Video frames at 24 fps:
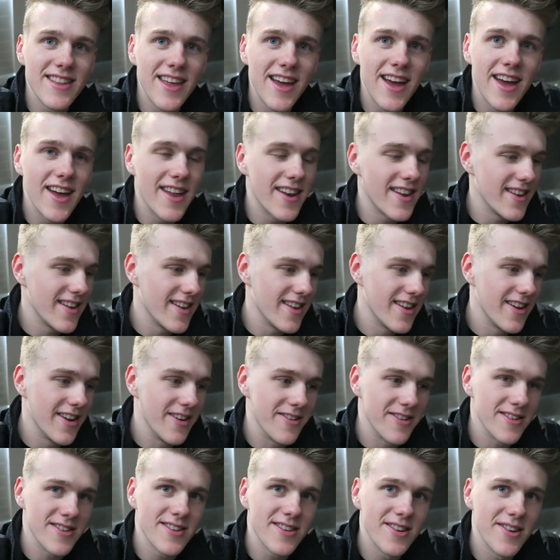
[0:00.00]
like that,
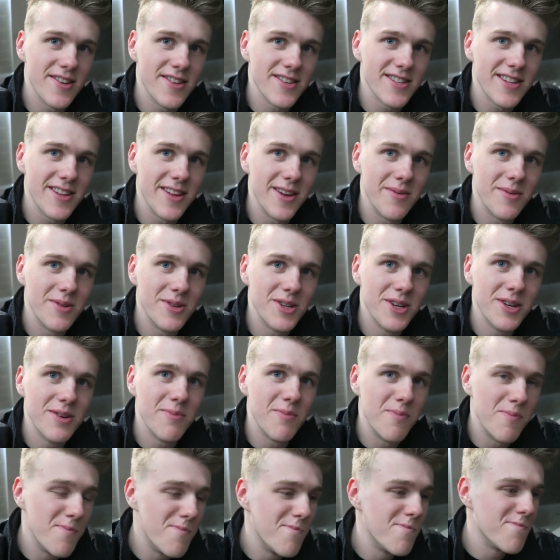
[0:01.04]
Helix God his claim to
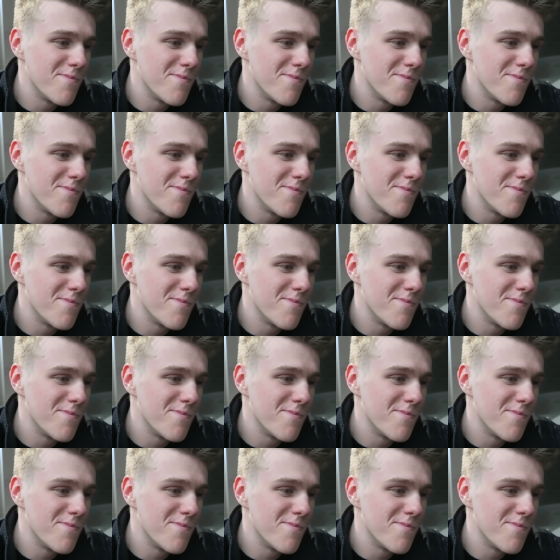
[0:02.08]
gym.